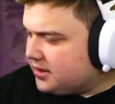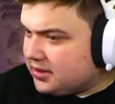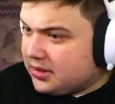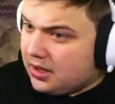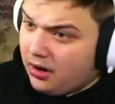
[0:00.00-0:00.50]

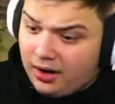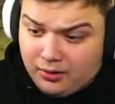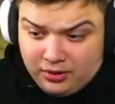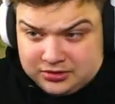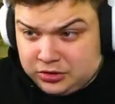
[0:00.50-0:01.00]
Alright,
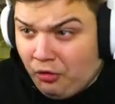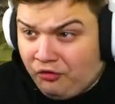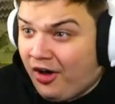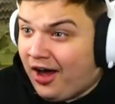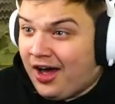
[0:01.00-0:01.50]
well, so
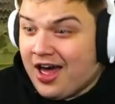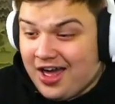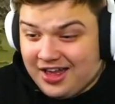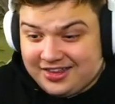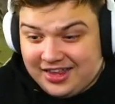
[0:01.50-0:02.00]
far,
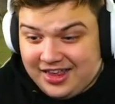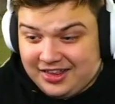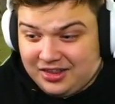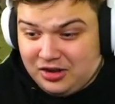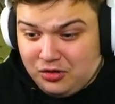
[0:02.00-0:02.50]

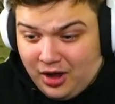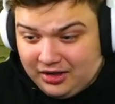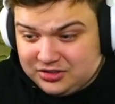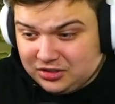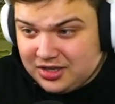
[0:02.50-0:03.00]
the new
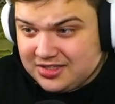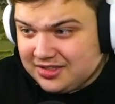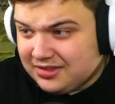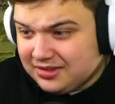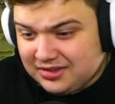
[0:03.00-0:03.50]
hacksaw
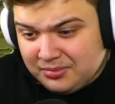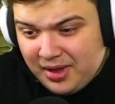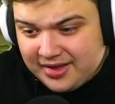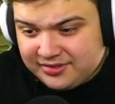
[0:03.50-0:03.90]
isn't the best for